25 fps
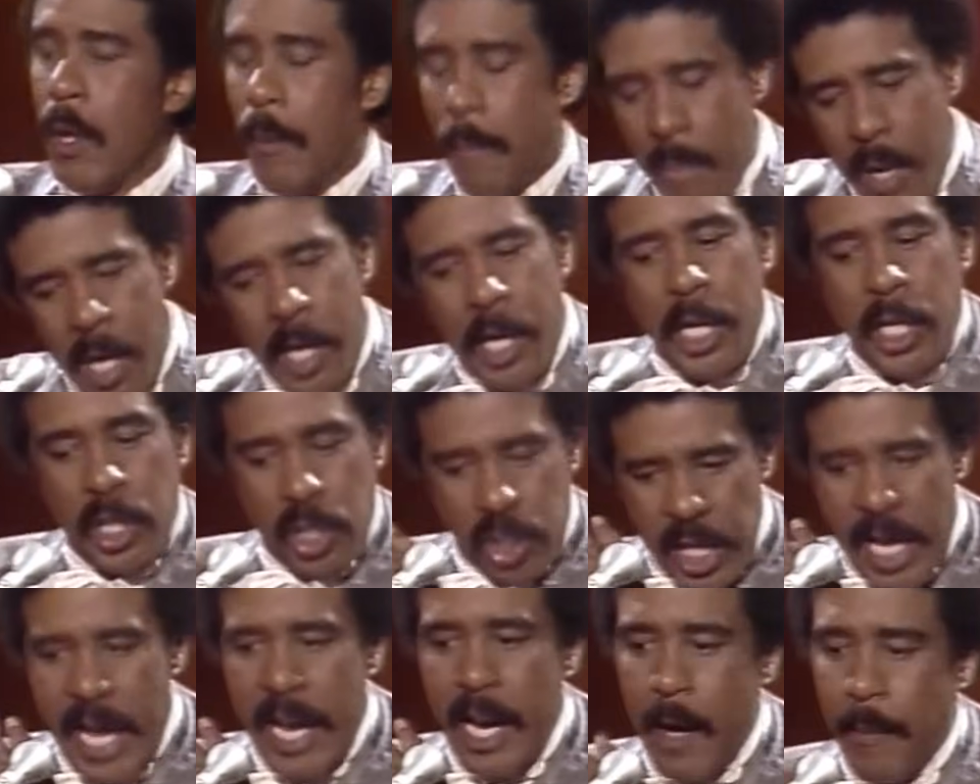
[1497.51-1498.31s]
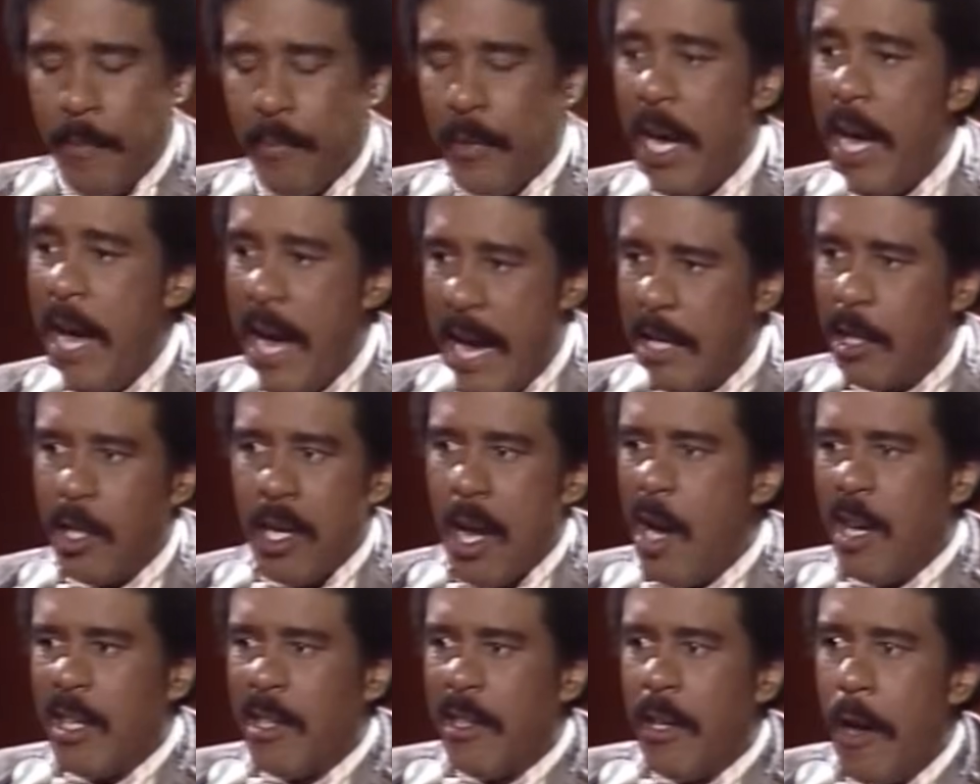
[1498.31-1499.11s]
Monkey sat up there. I
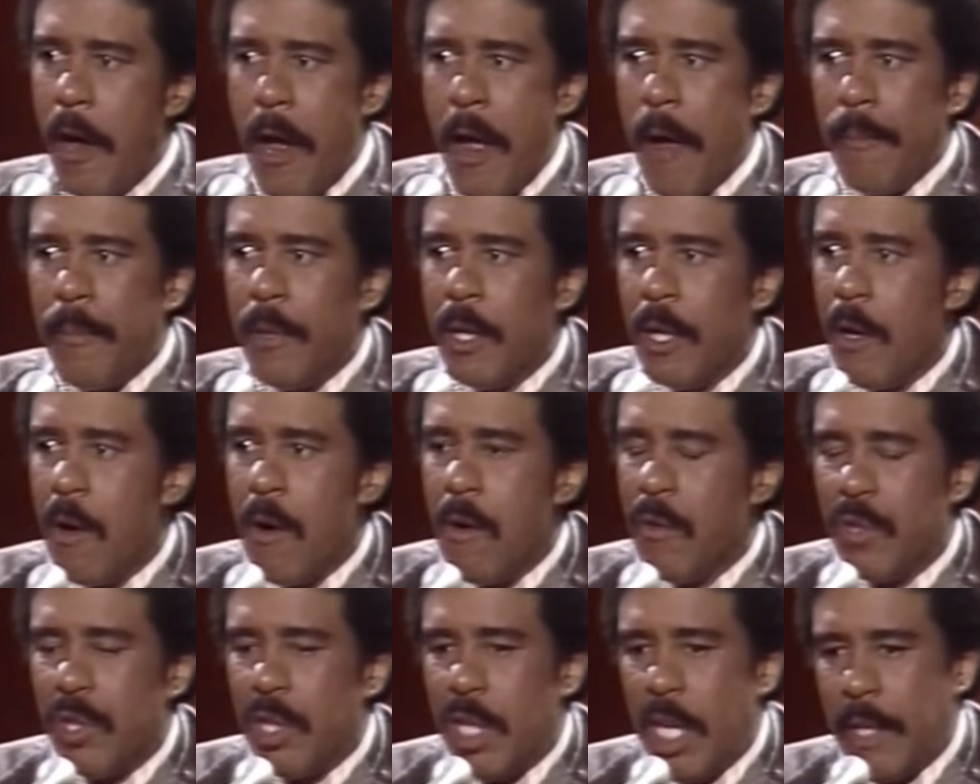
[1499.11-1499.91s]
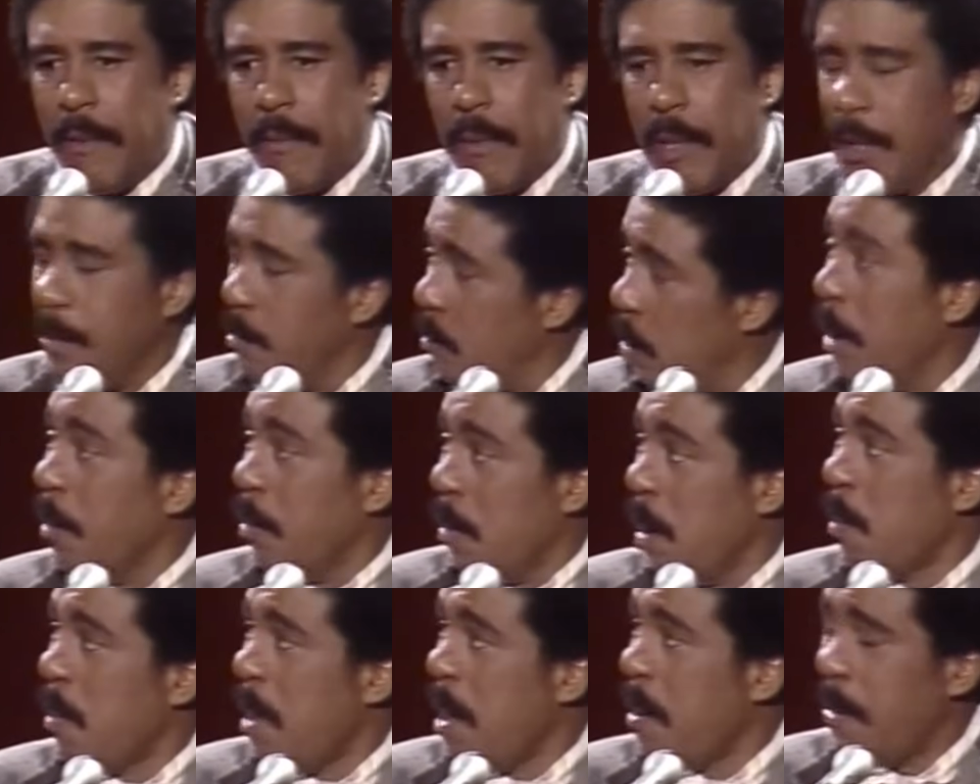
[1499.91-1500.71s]
talked to him, you know, shit. I
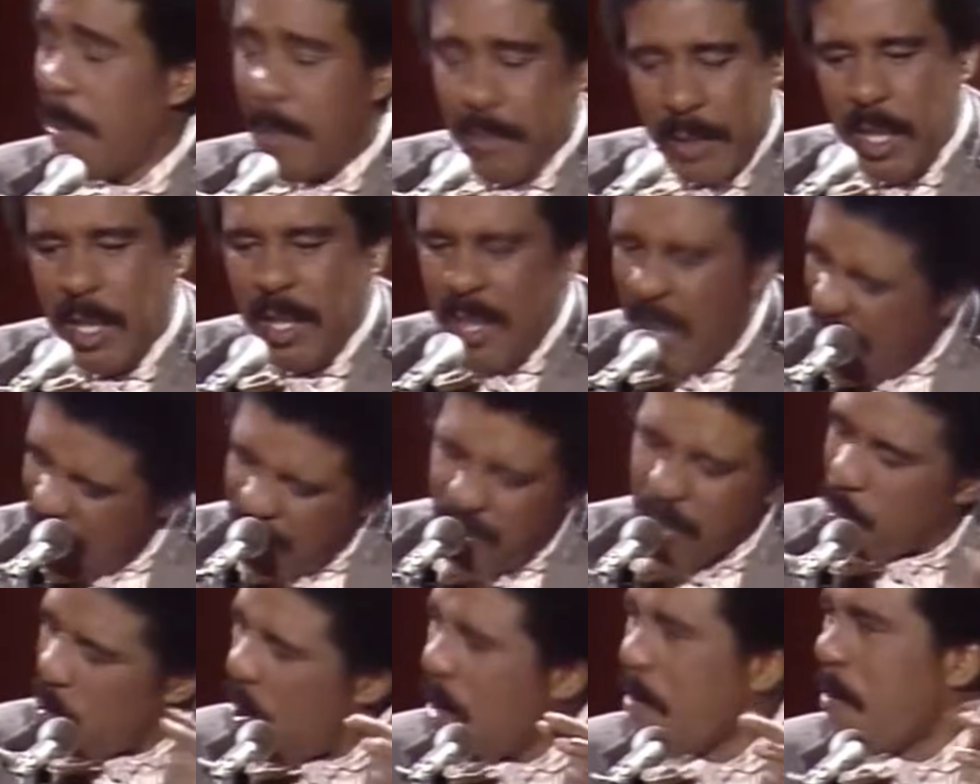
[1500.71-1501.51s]
said,